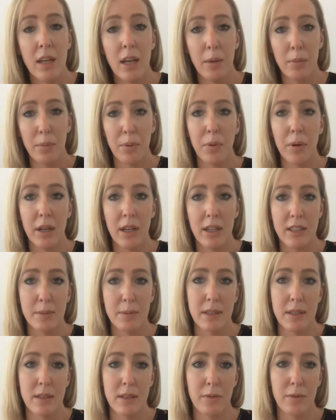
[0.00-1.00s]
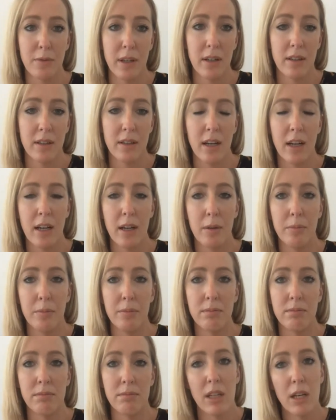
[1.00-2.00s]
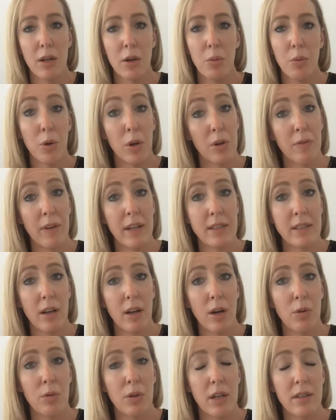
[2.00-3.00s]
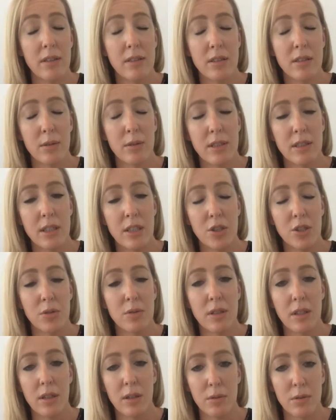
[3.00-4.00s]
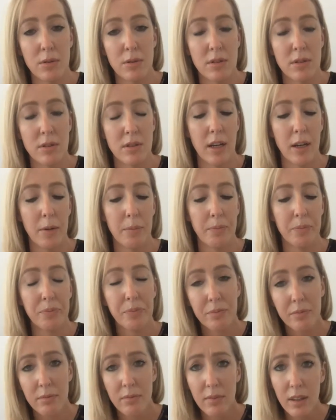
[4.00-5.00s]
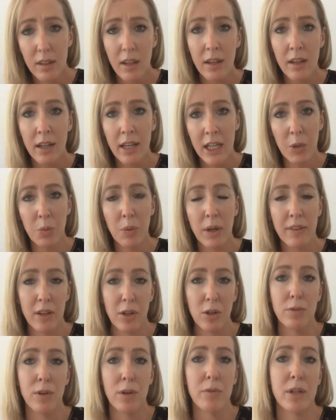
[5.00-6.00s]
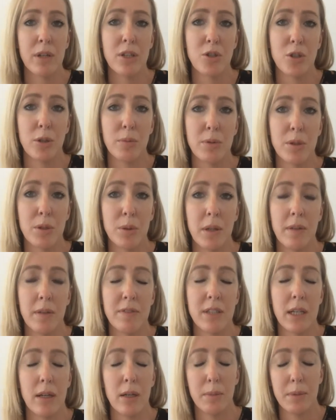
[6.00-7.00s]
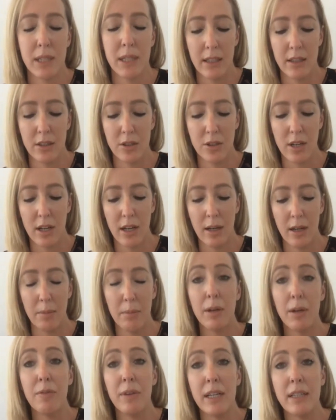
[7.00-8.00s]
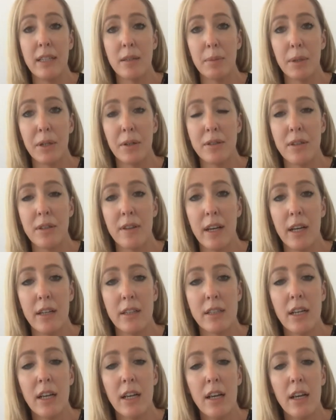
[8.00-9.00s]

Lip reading: employer-specific work visa holders, so essential skills, anyone that you've offered a job to and they've obtained a visa because of that.